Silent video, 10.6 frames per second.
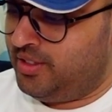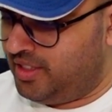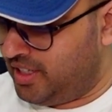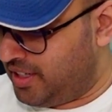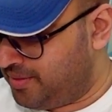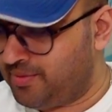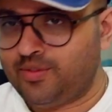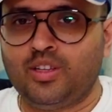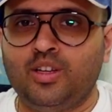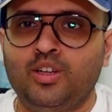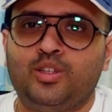yeah,
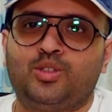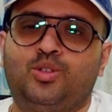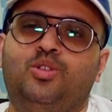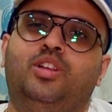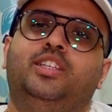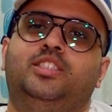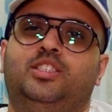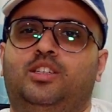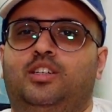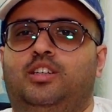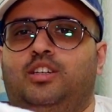so
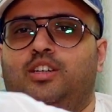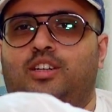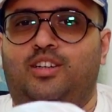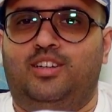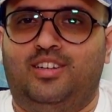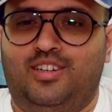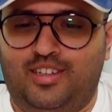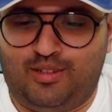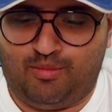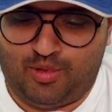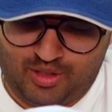let's
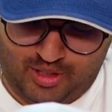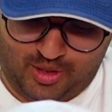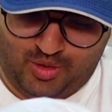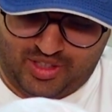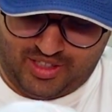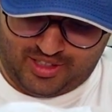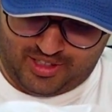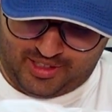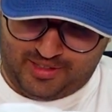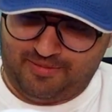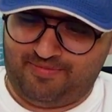unbox this one.
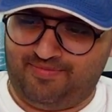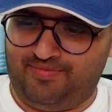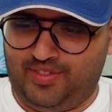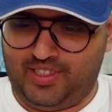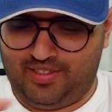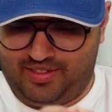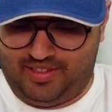Yeah, it